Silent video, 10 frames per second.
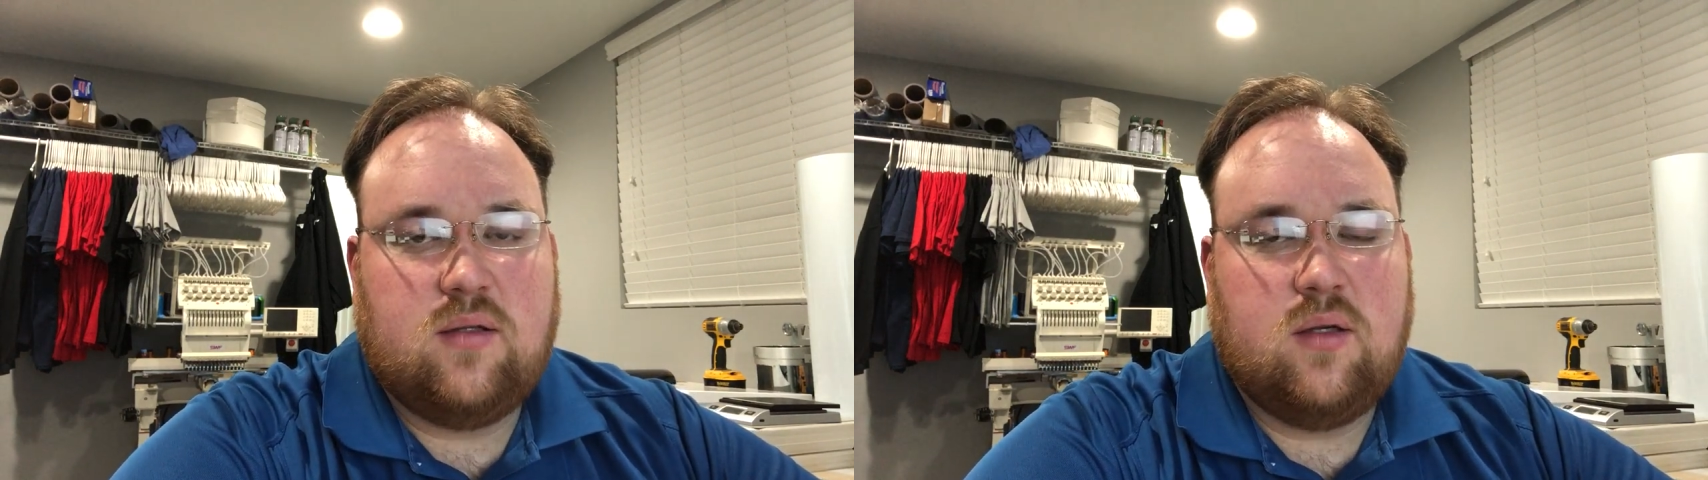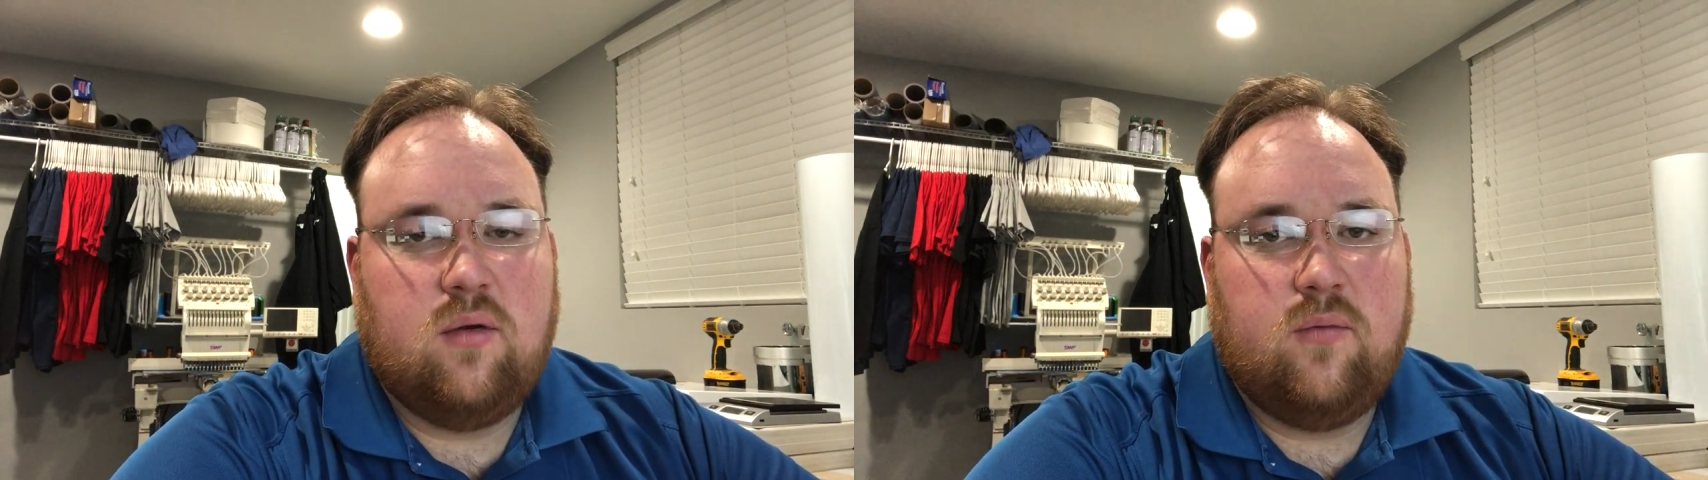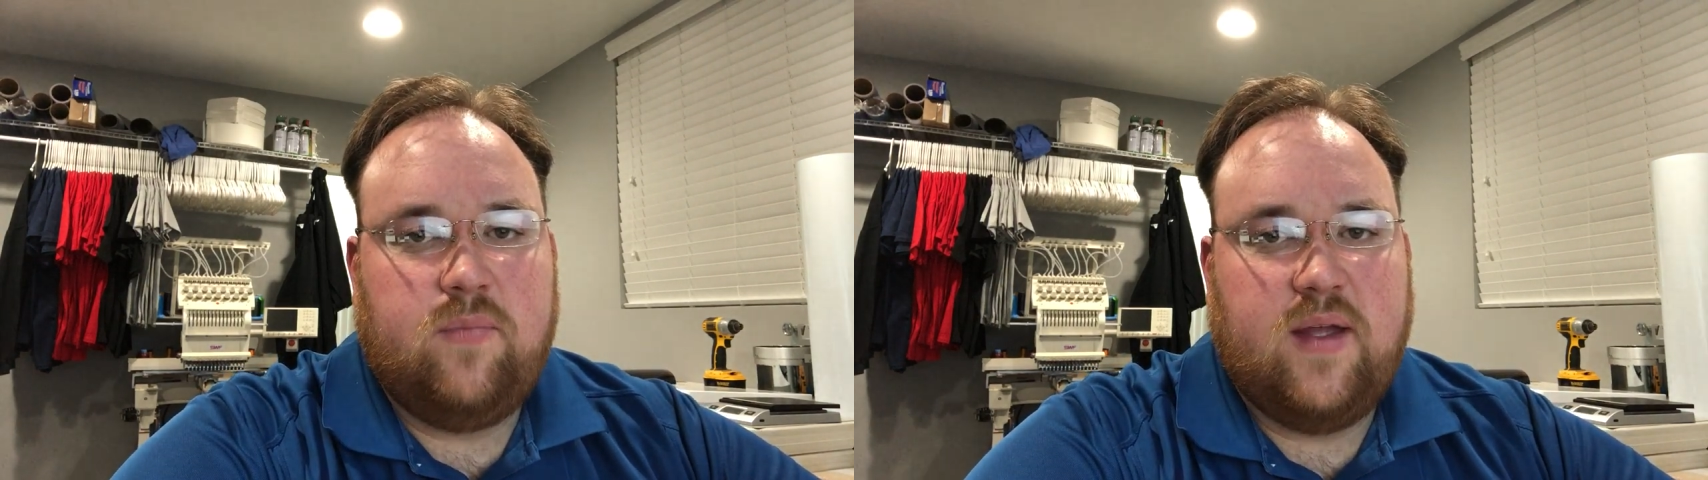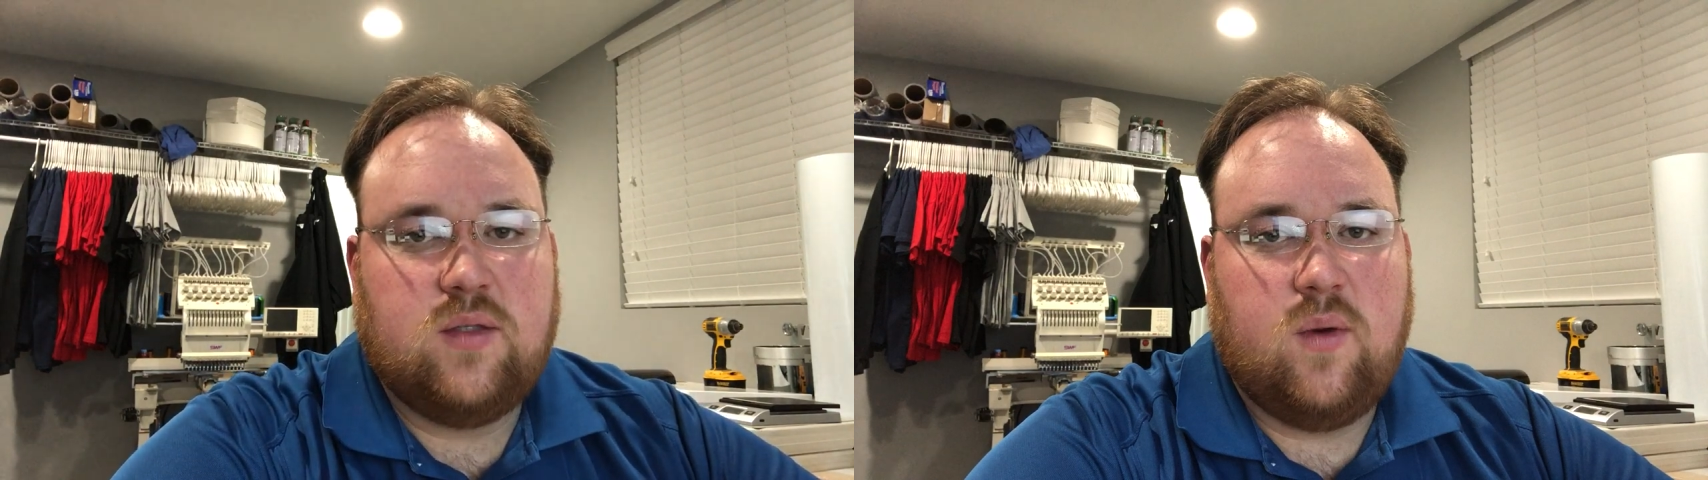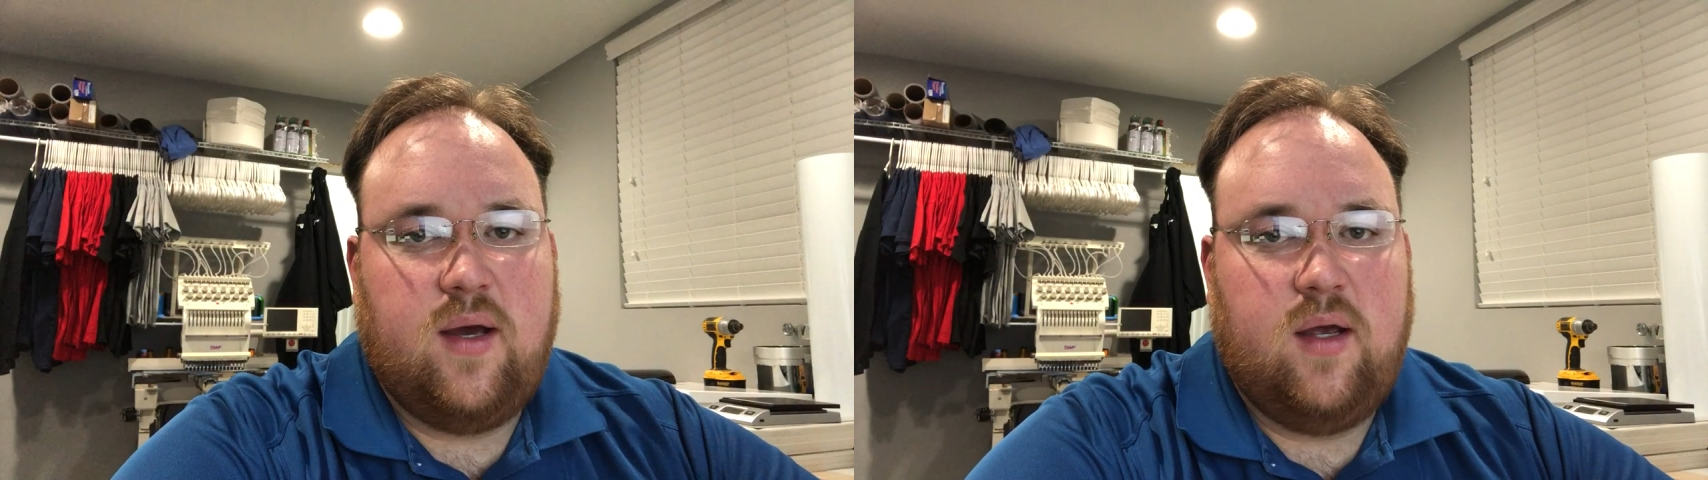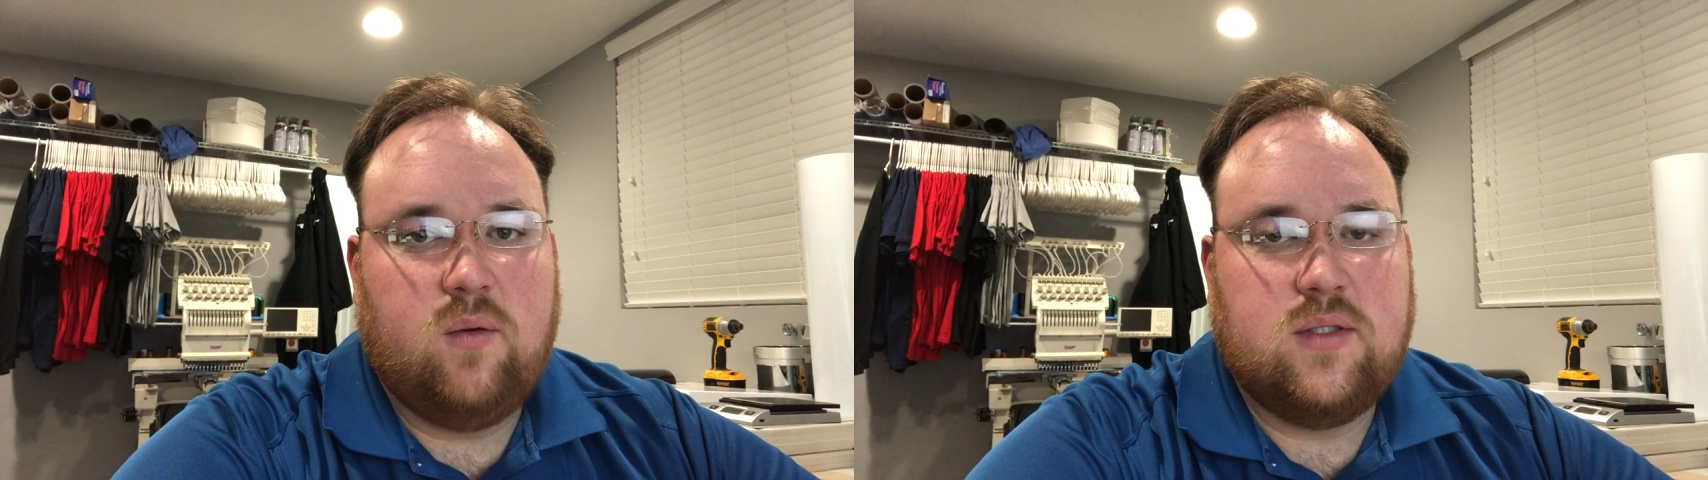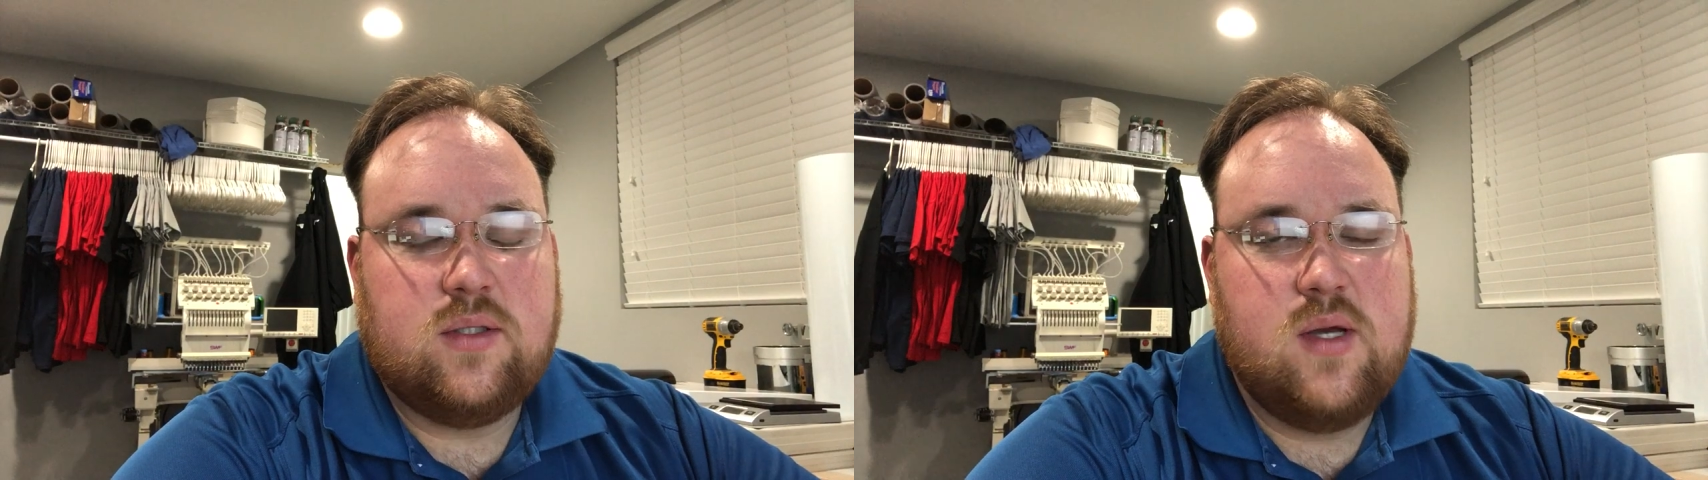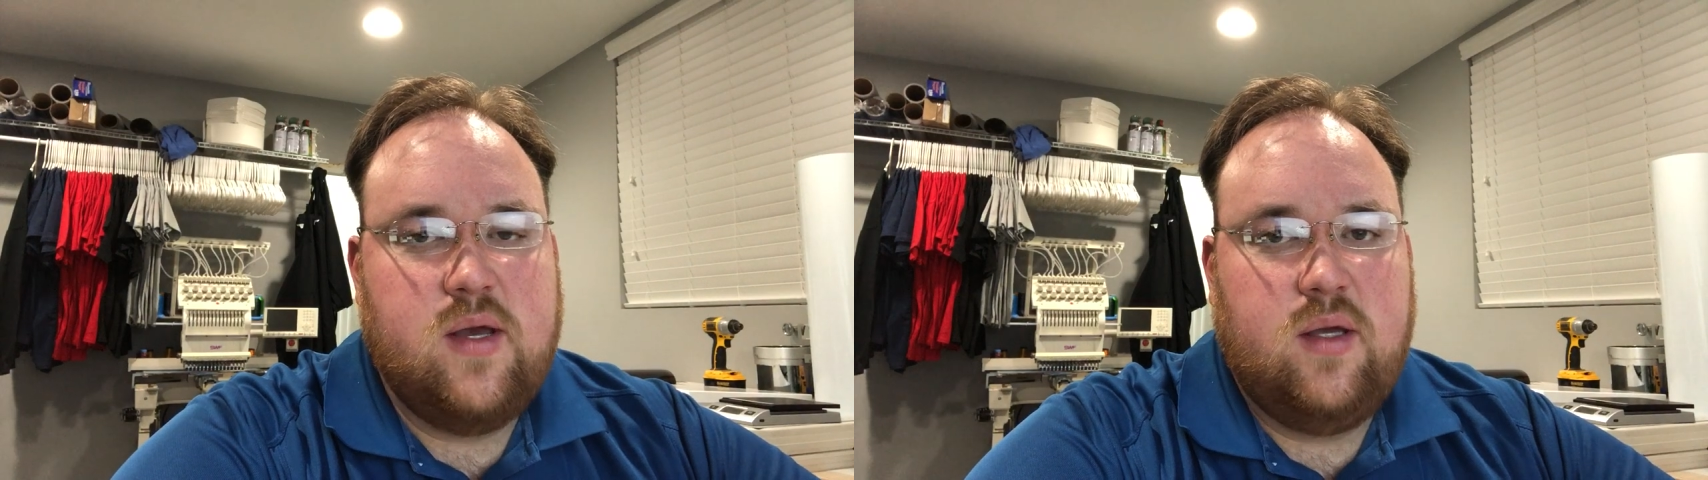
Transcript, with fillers: so that's why I was